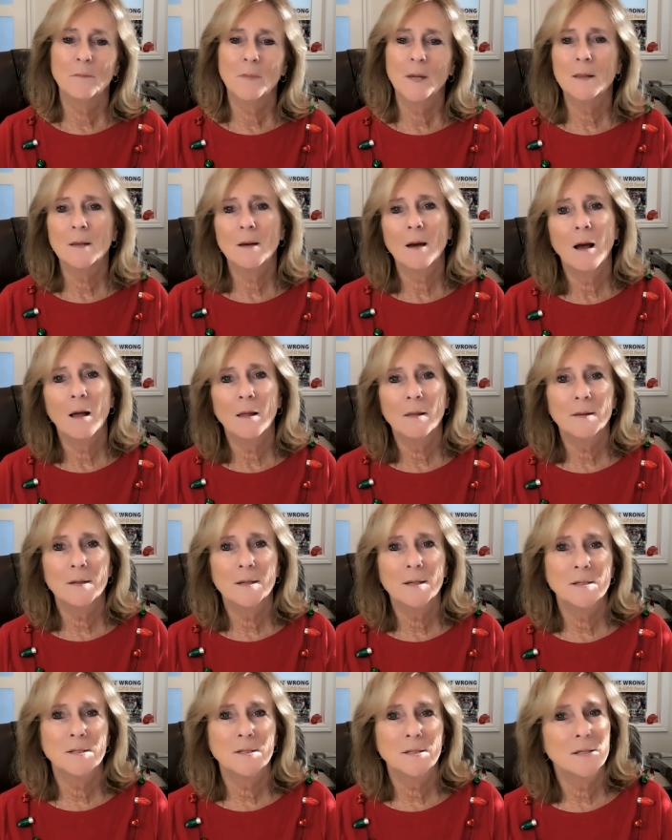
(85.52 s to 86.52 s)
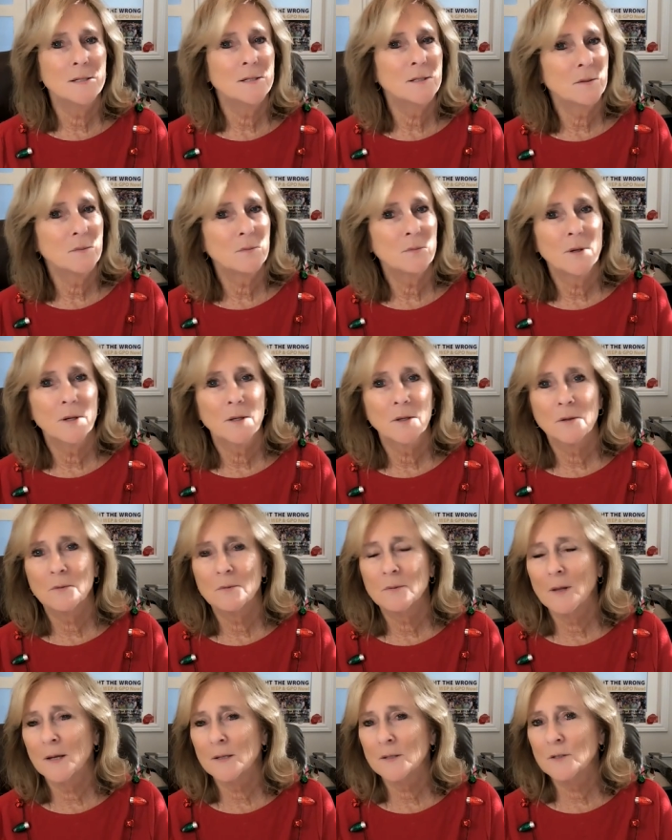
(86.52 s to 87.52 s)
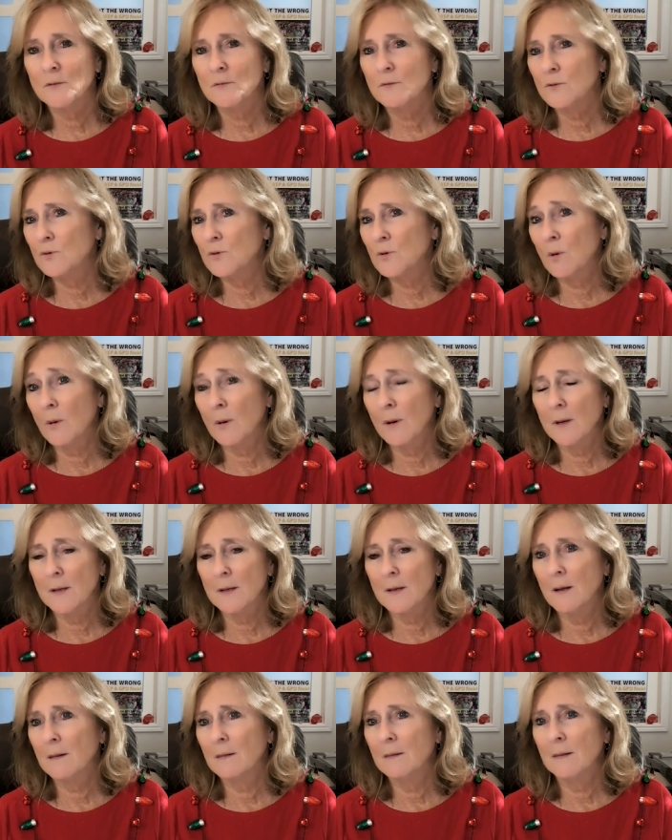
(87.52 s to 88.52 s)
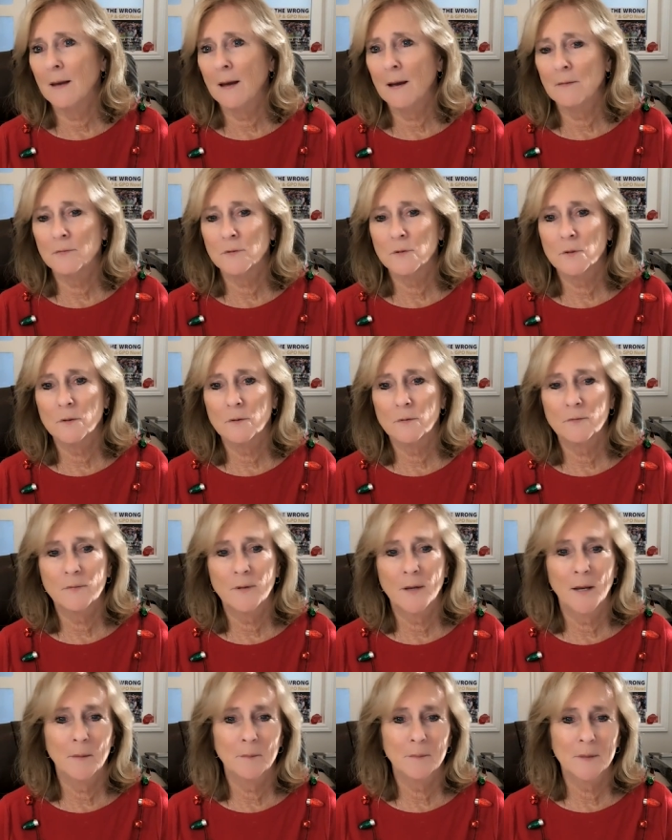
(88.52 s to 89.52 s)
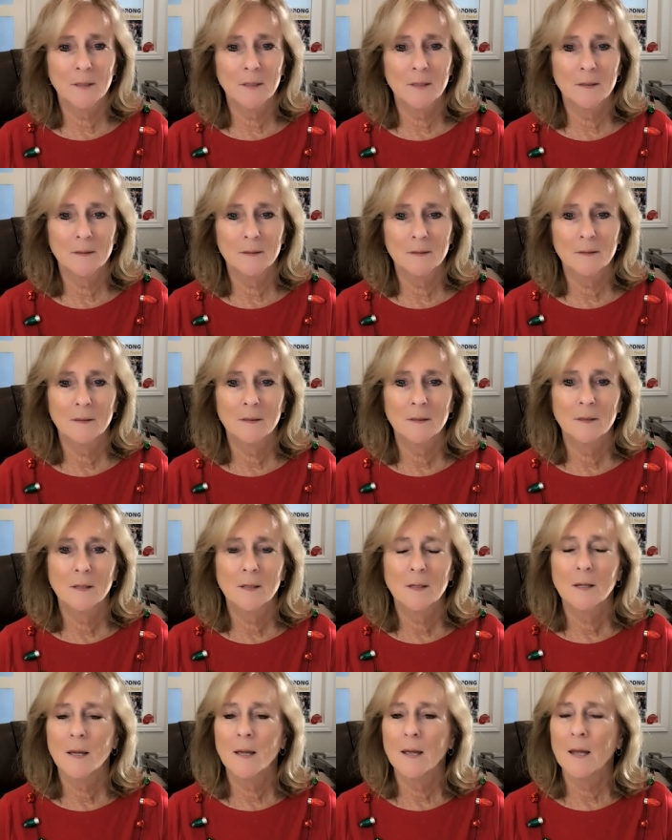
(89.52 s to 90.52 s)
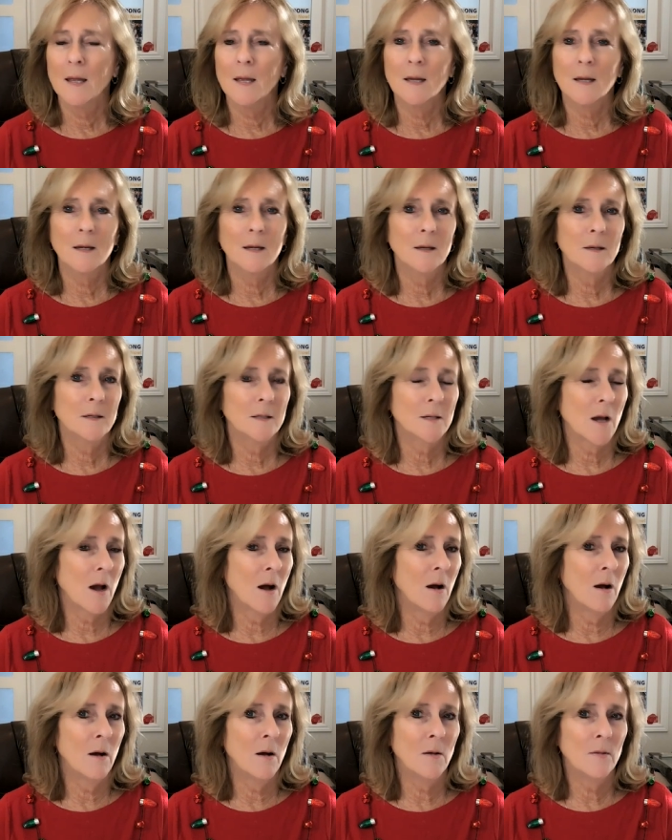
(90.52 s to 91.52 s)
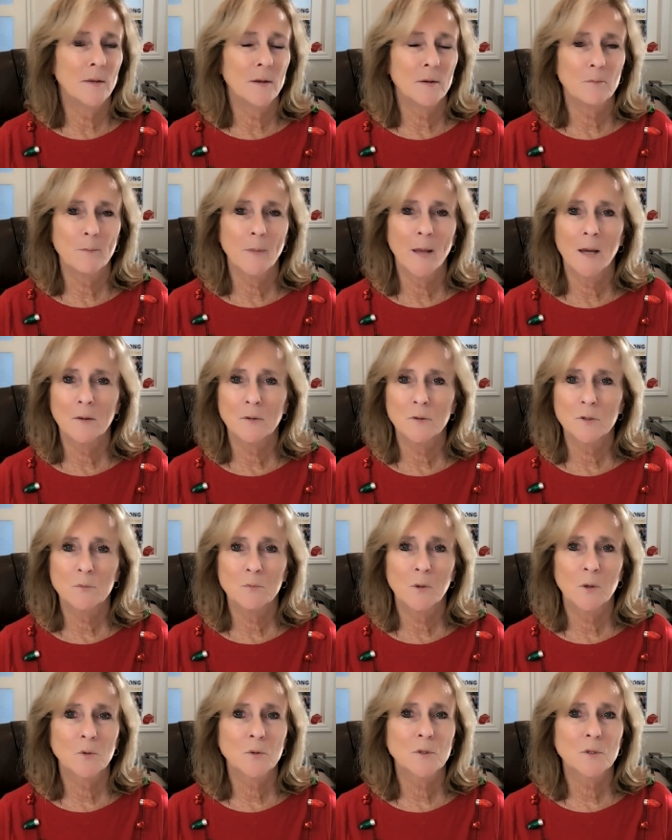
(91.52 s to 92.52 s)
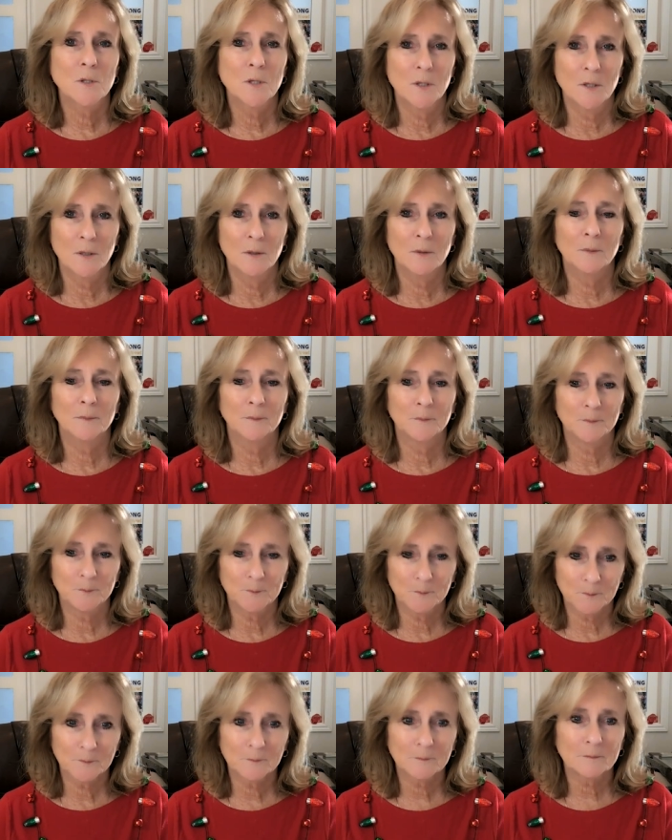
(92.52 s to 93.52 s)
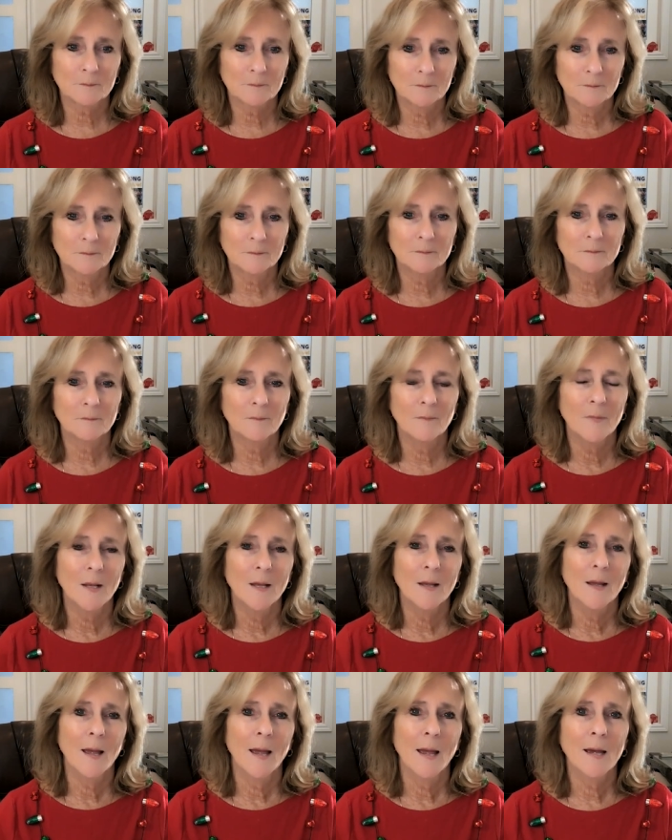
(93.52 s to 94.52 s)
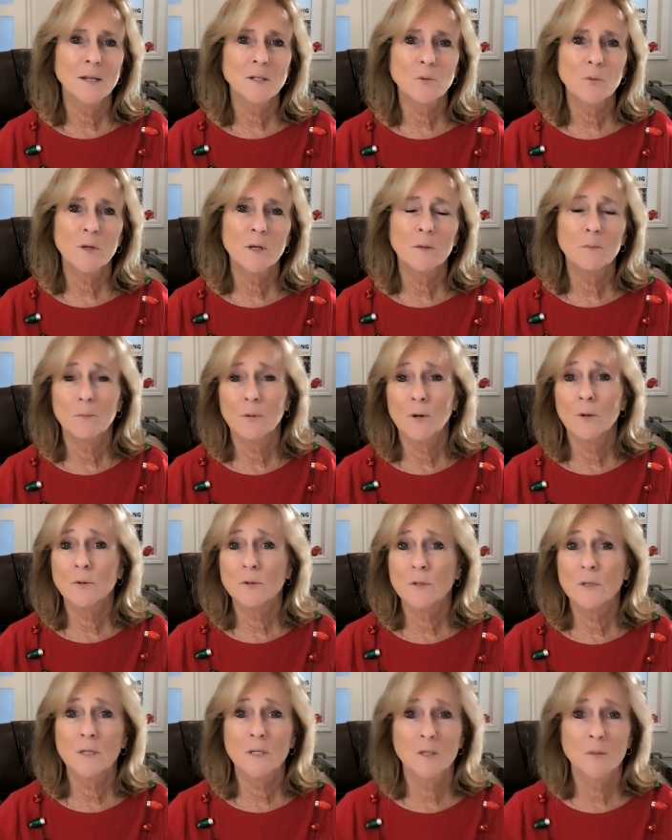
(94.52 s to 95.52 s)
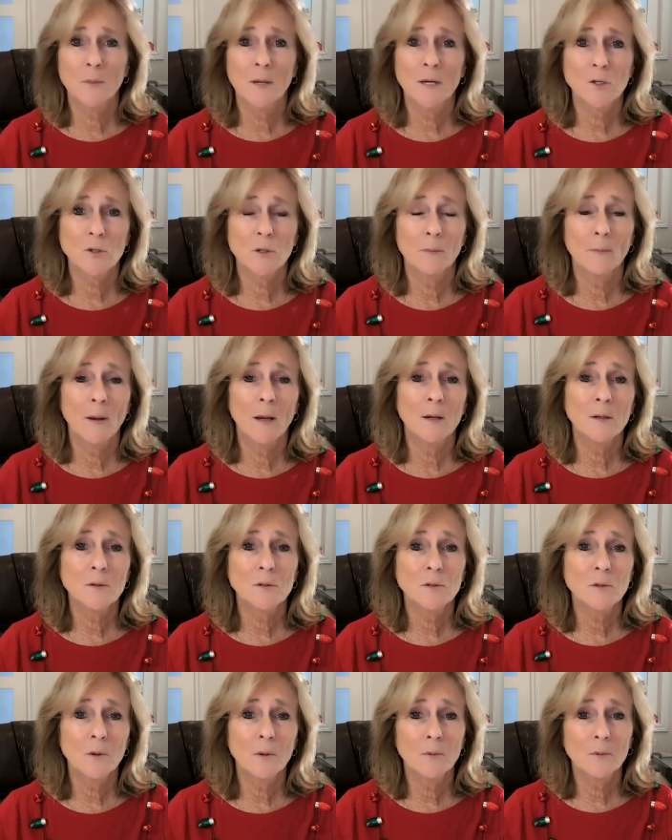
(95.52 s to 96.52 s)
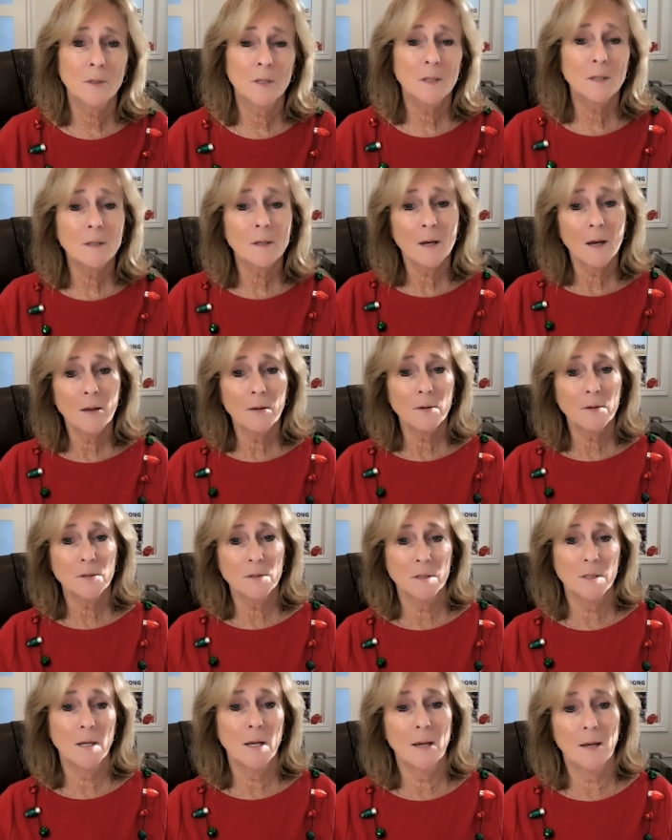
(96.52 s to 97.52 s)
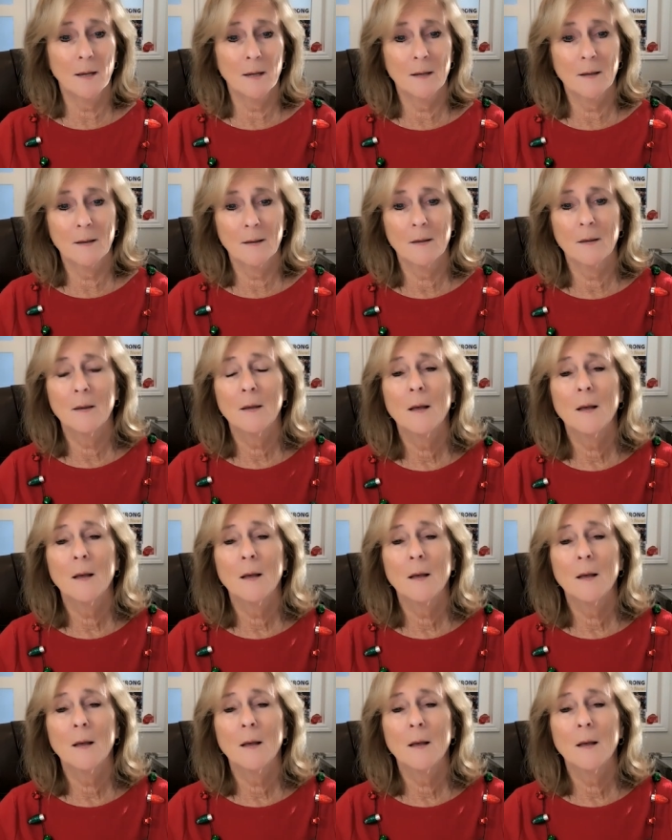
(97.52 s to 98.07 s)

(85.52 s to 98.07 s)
May the holiday season bring you lots of joy, laughter, family, and all that matters most to you. As we approach the special milestone in CalRTA,